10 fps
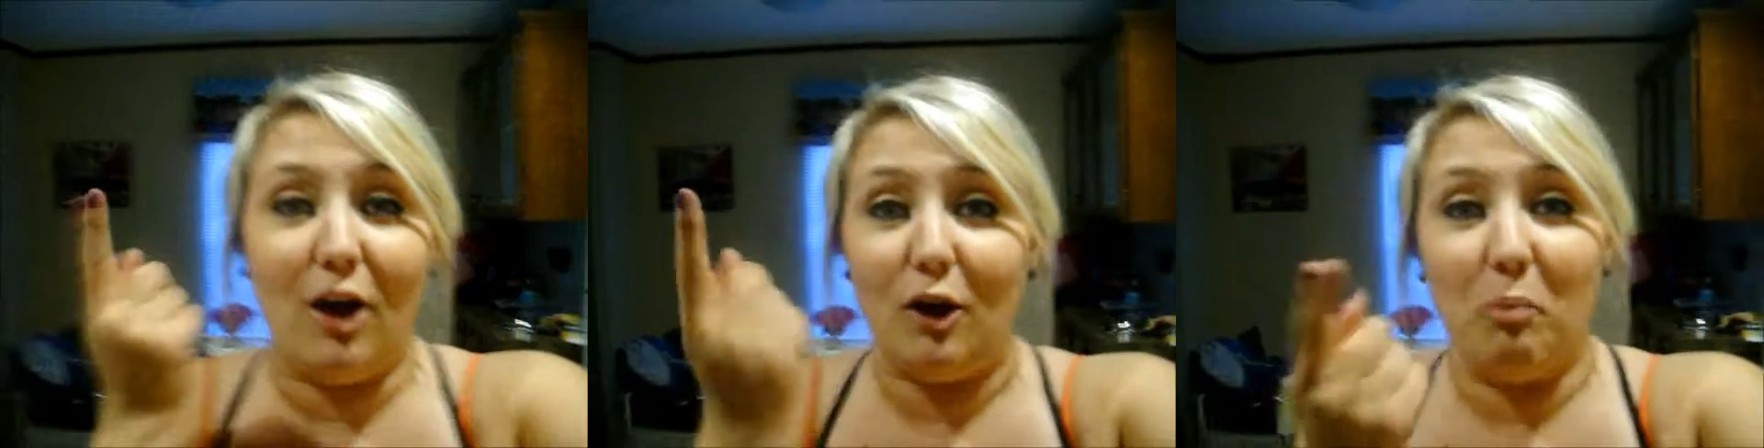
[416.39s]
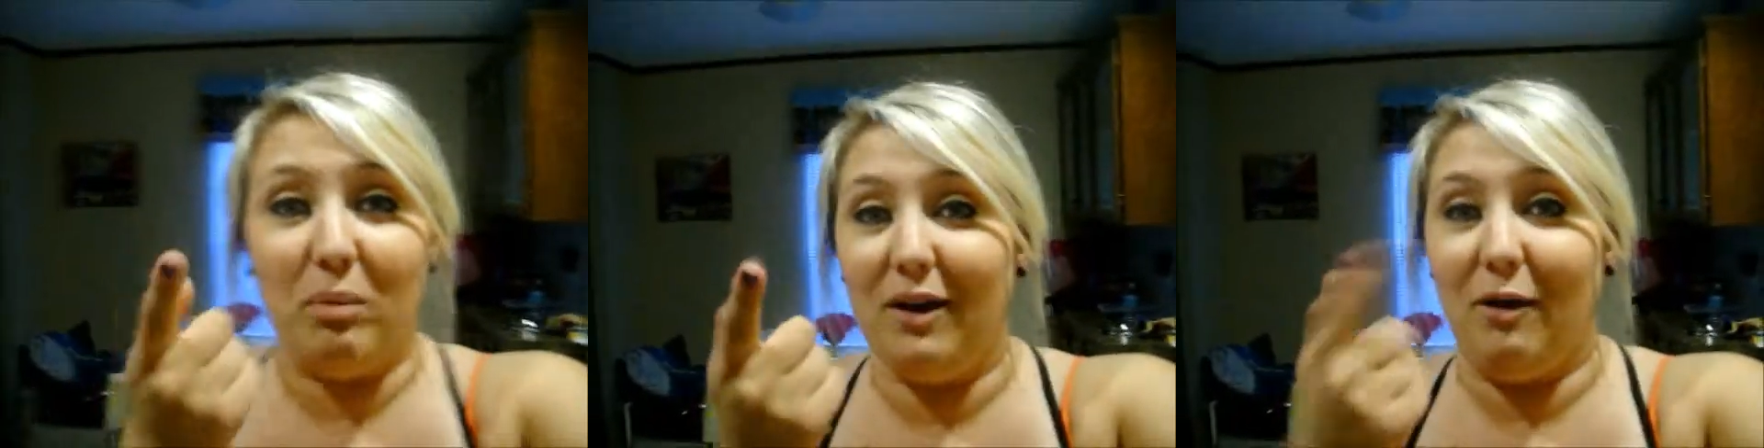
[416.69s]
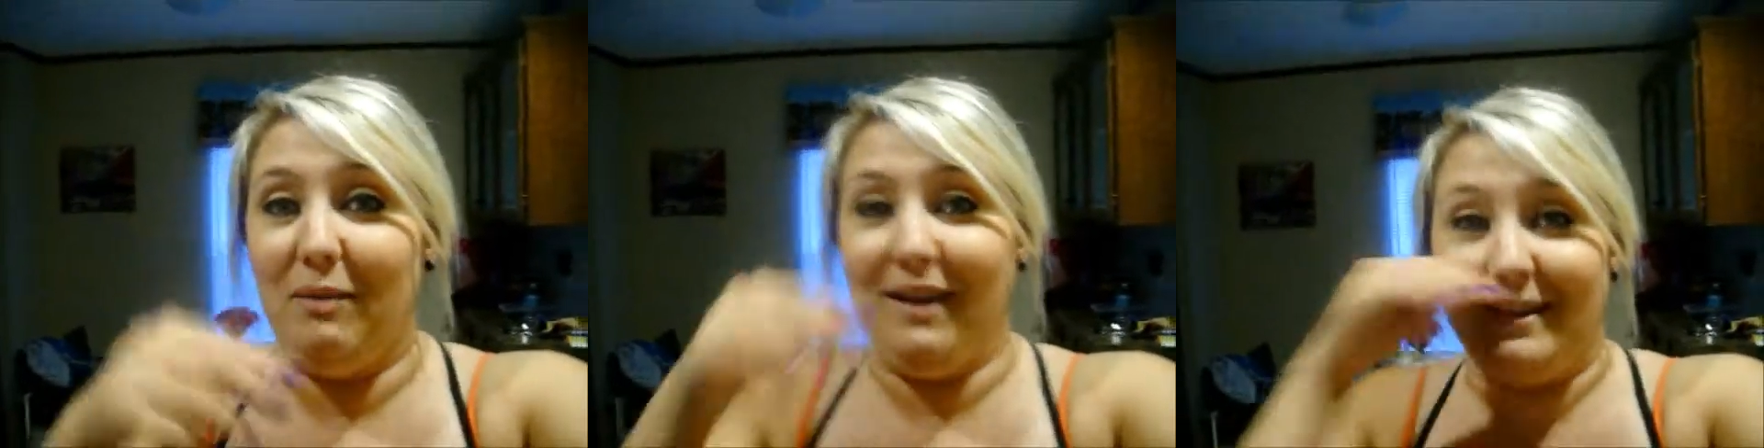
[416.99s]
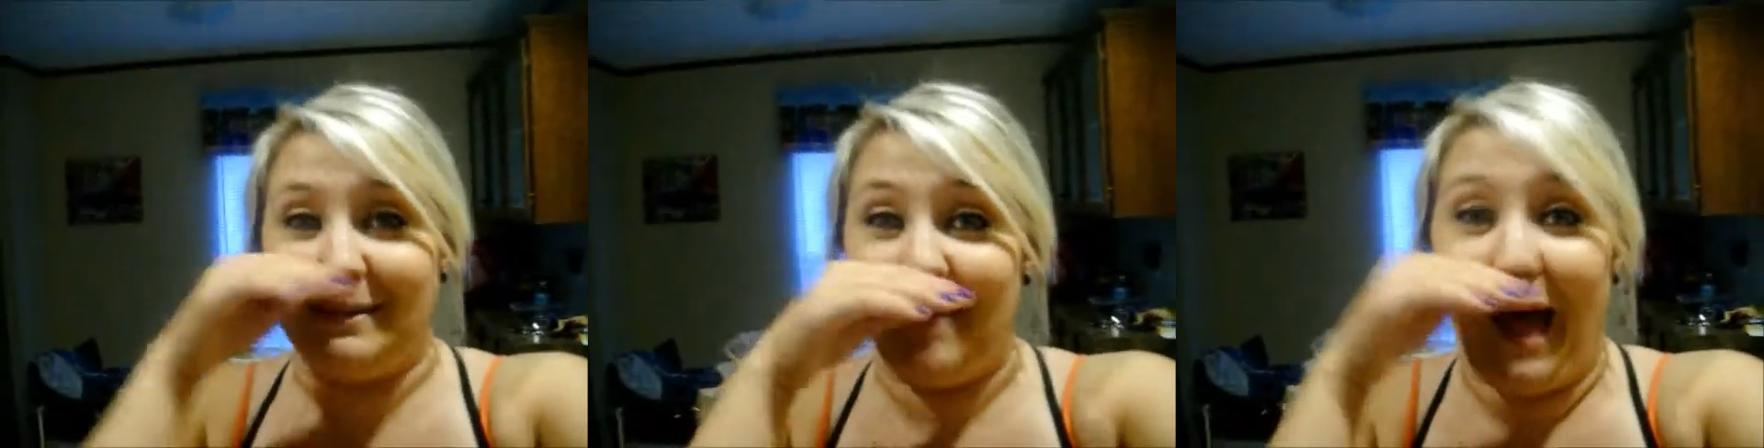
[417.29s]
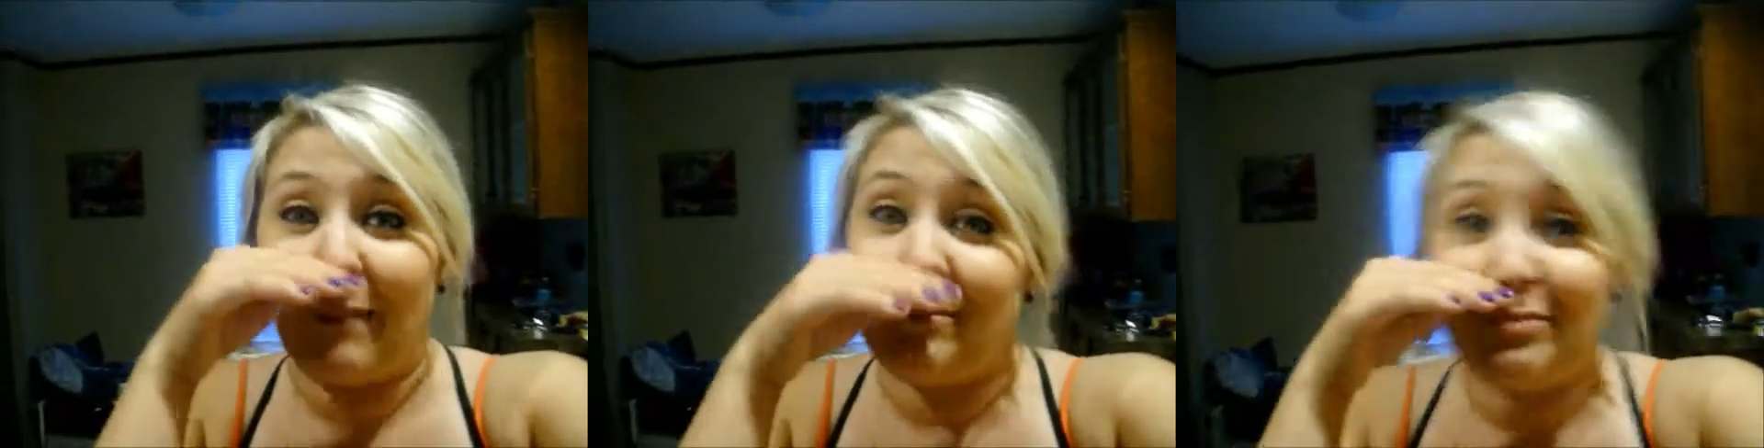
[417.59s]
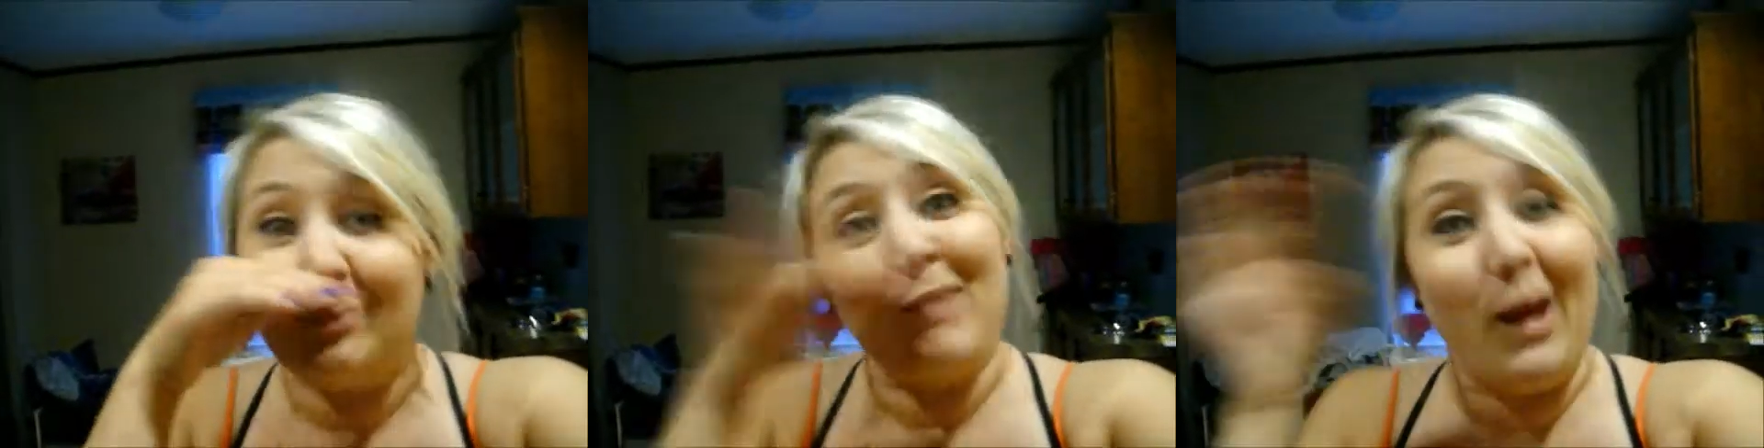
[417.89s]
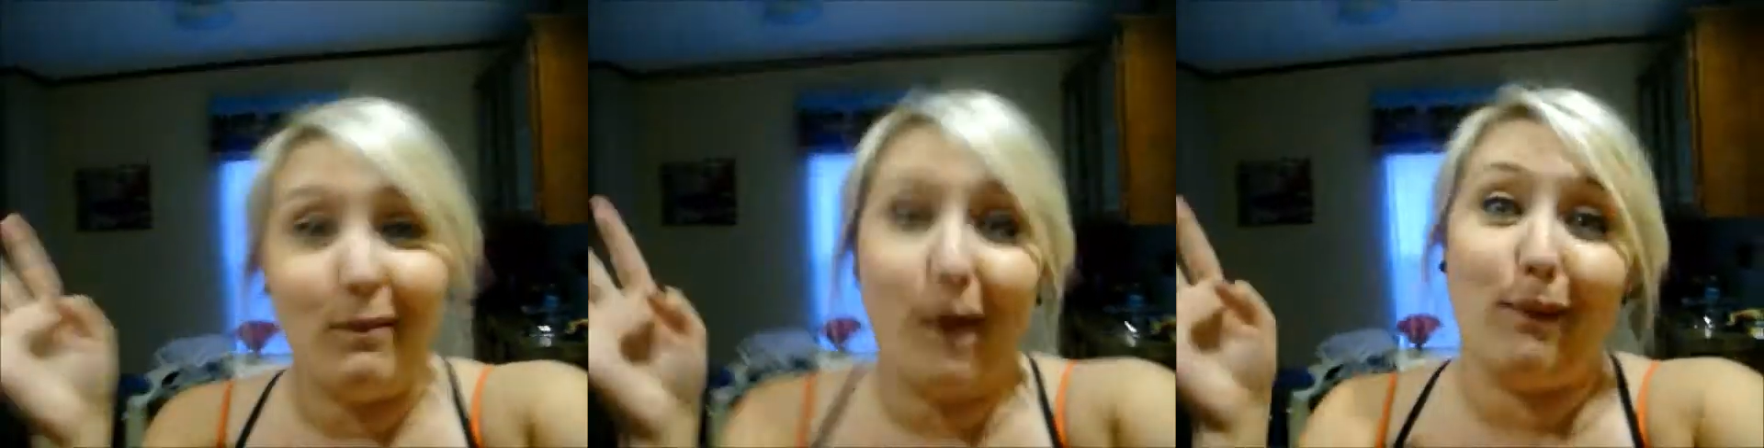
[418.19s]
Y'all don't pick on me because I'm like,
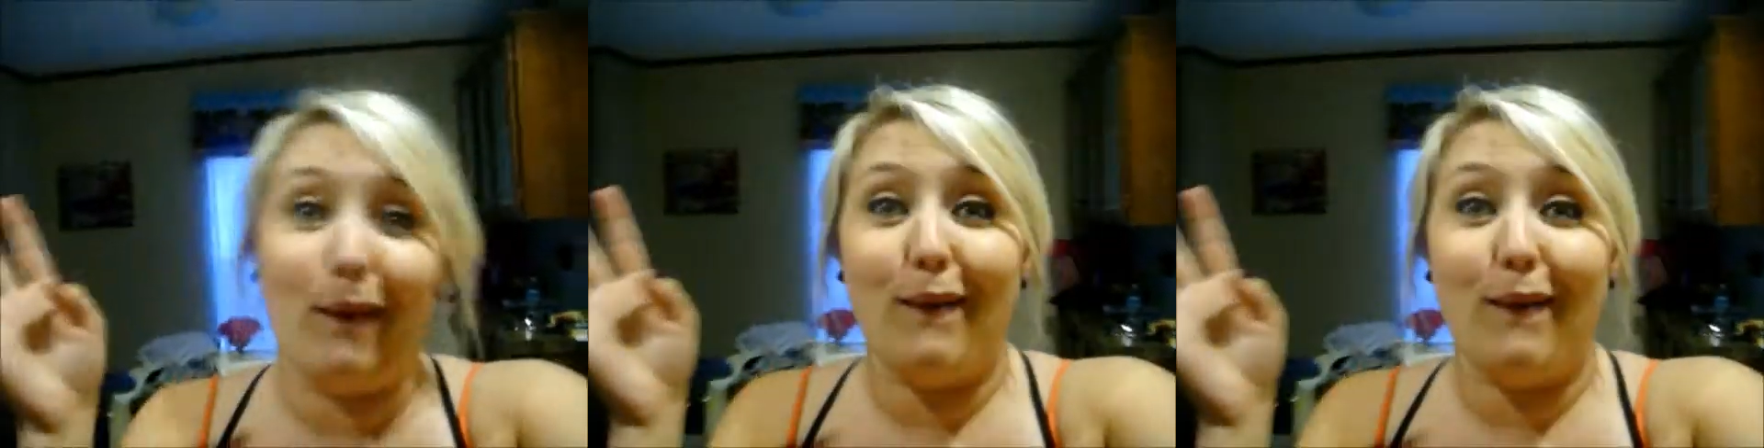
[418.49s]
rub